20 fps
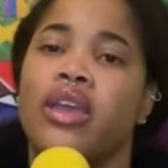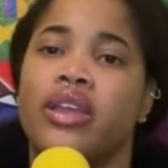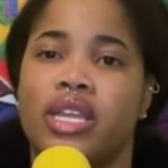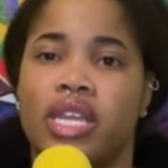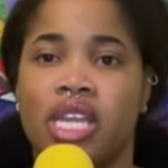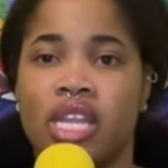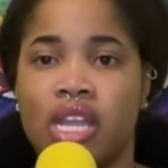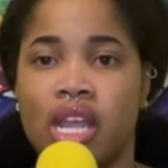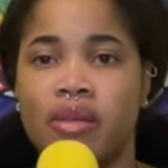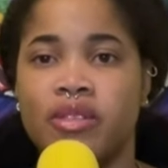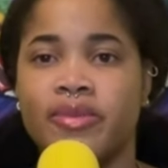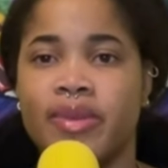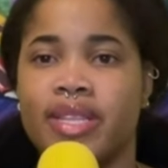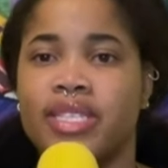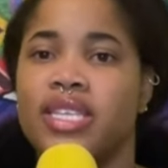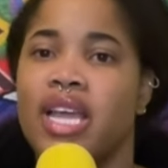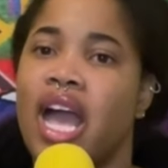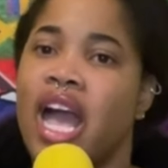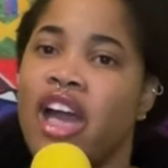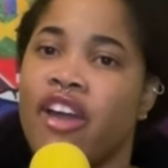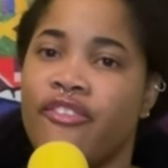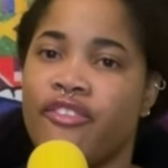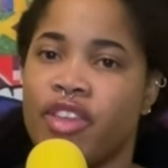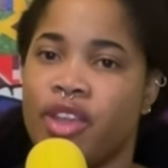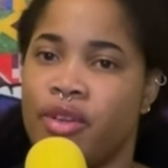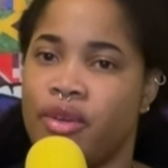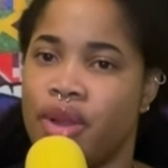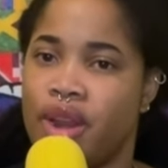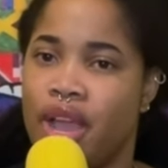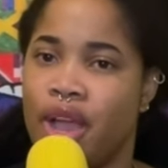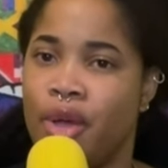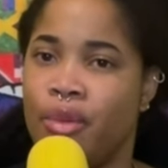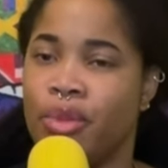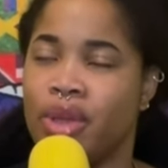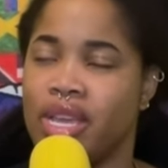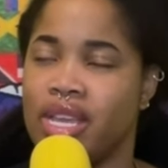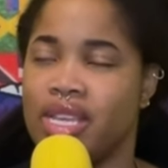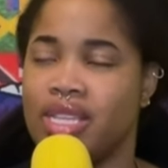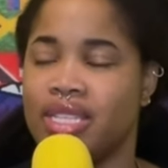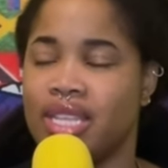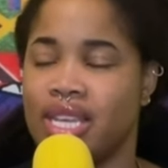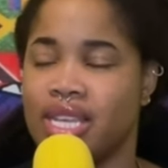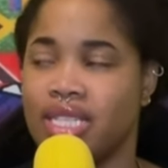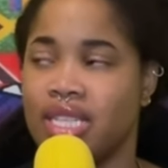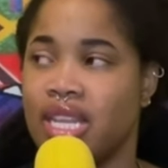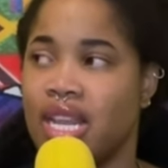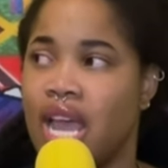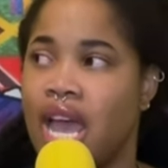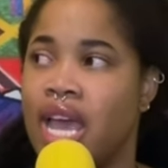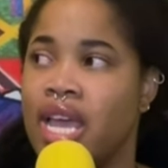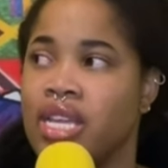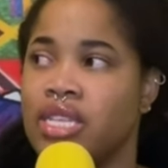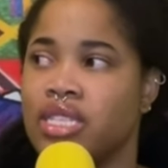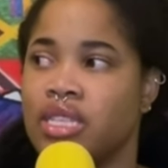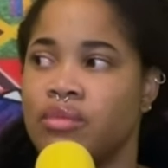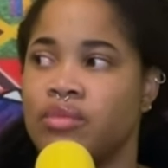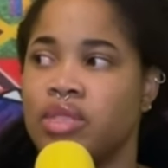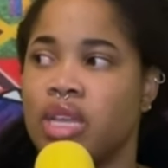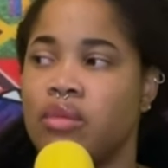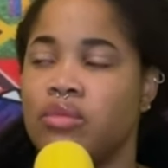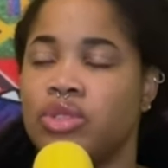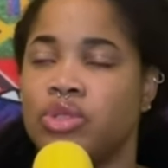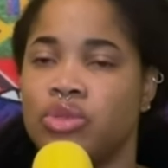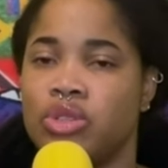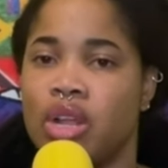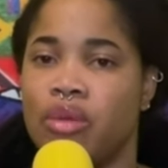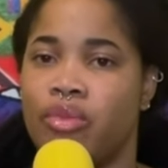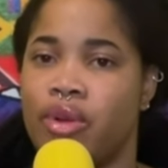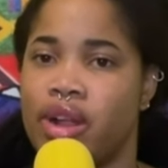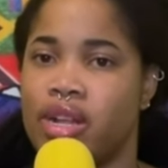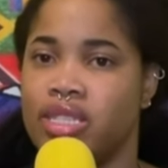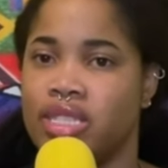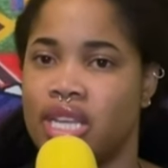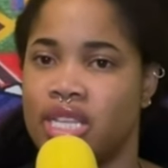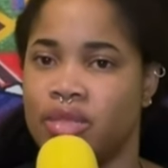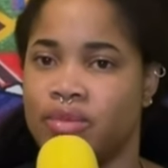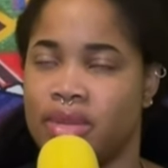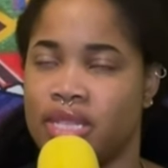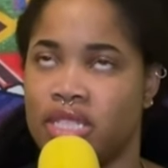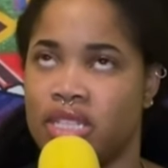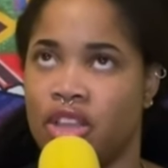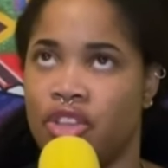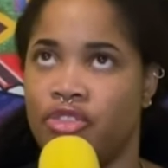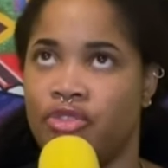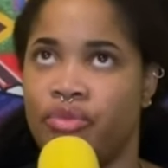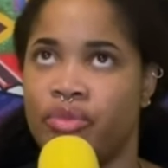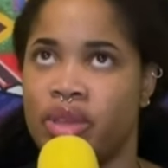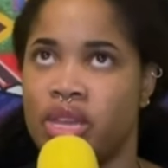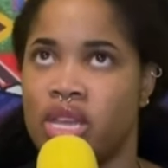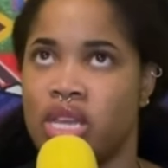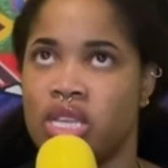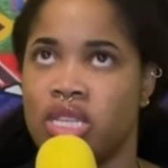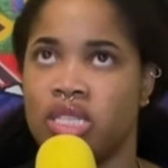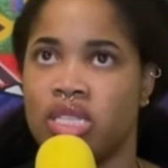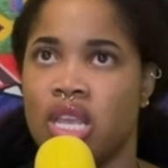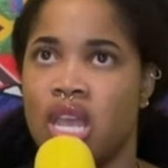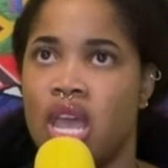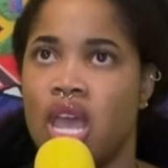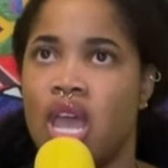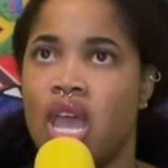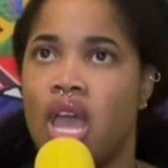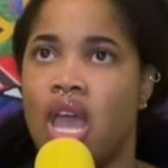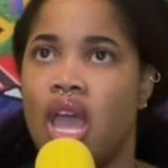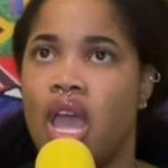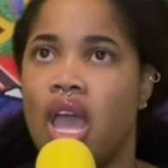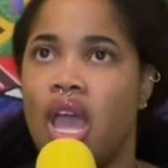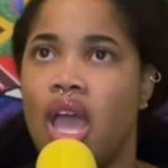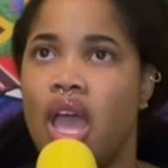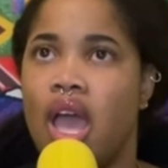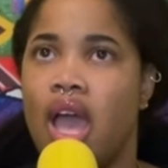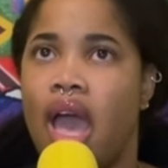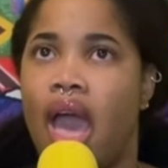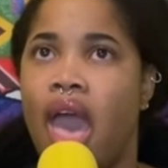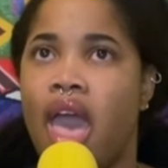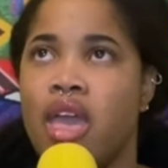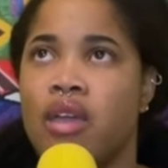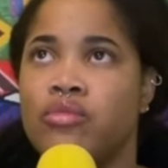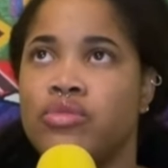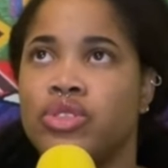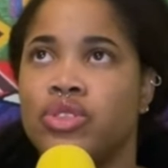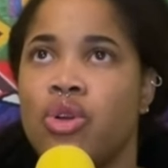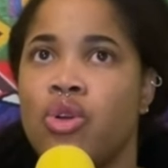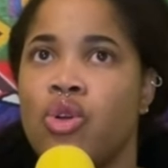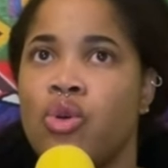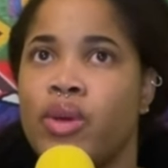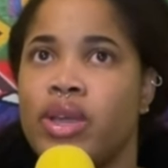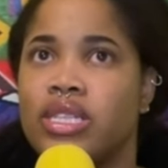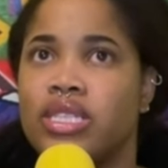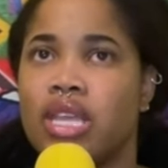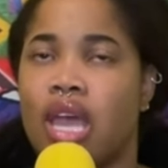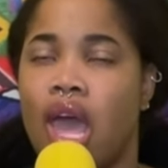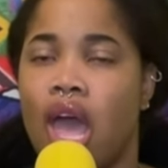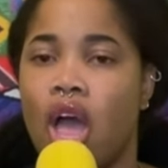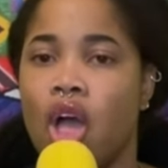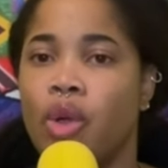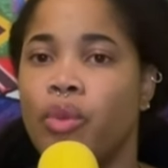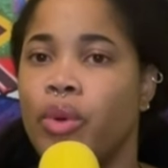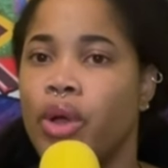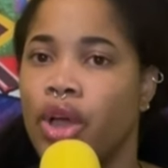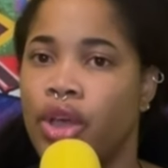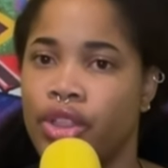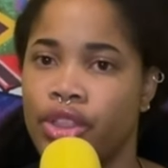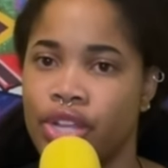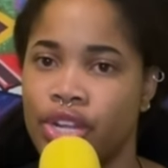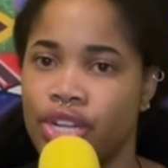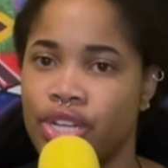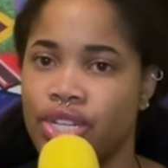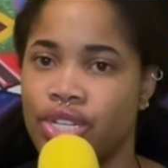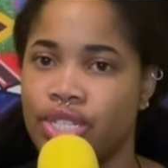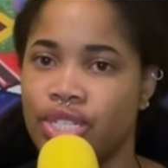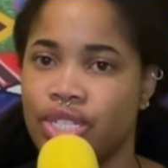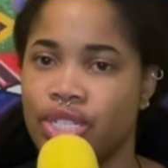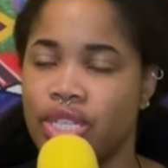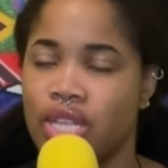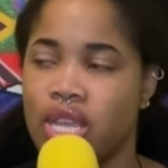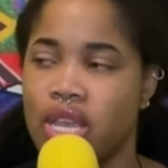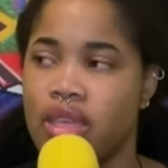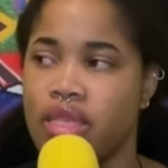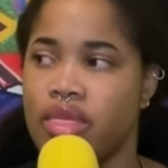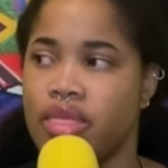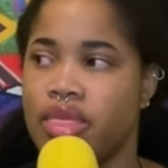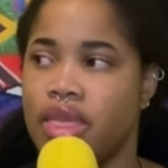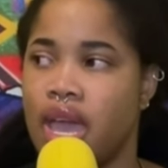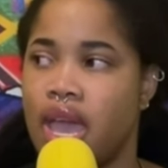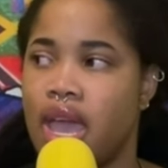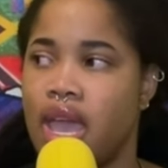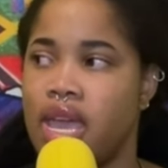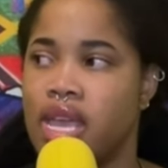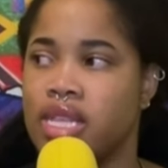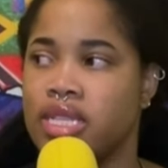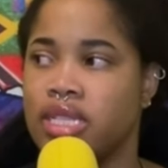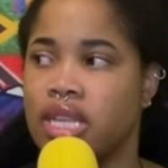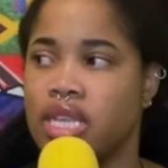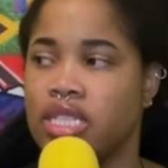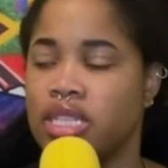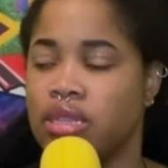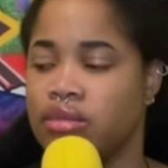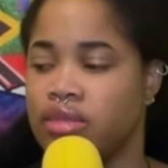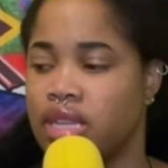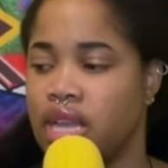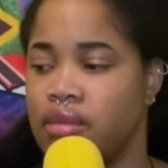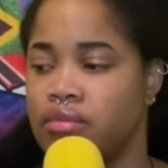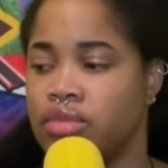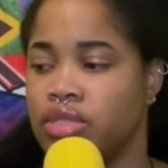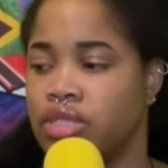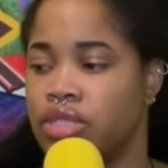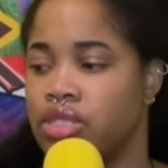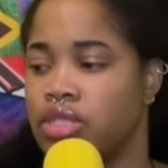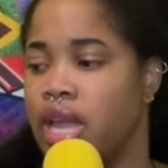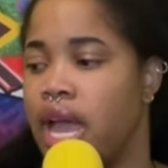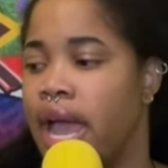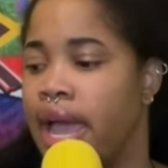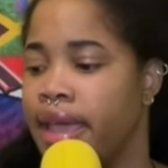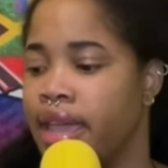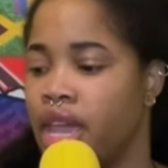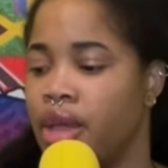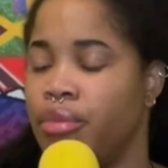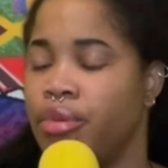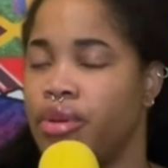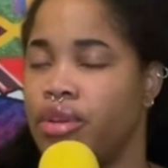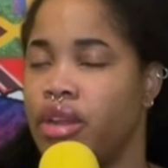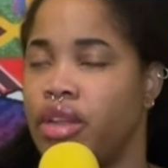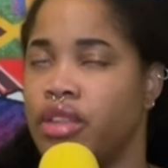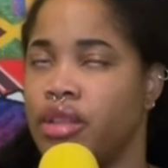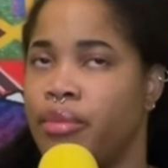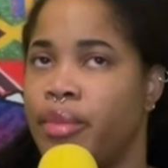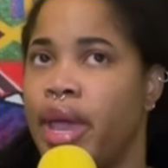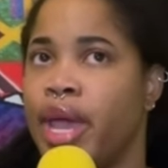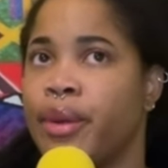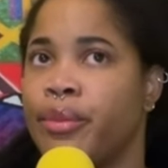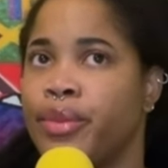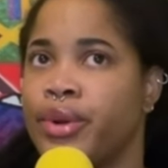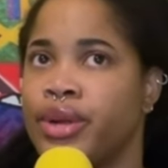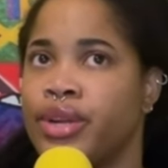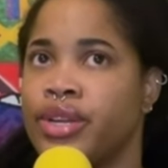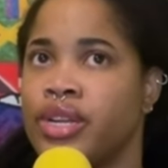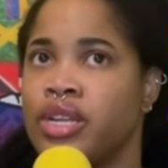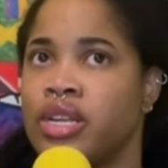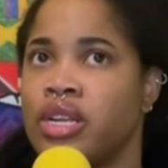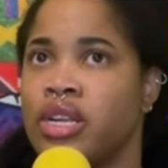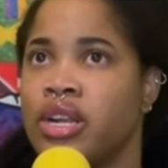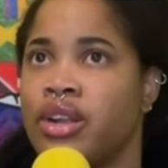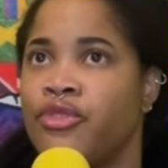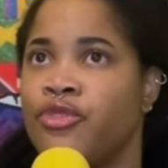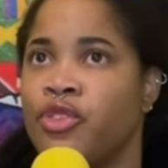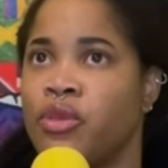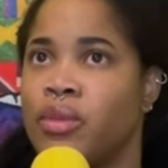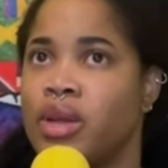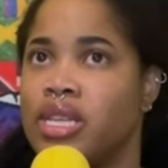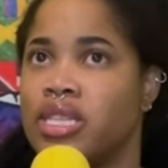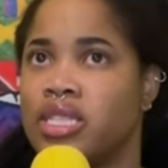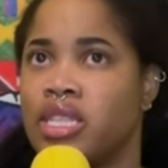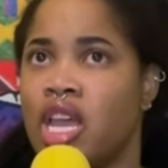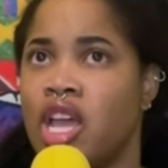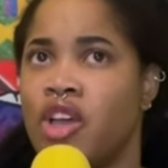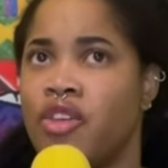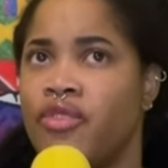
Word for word: It comes back to I'll figure it out because, like I said, I sometimes do not prioritize myself because I am so quick to help others that it's like sometimes I get put on the back burner for myself.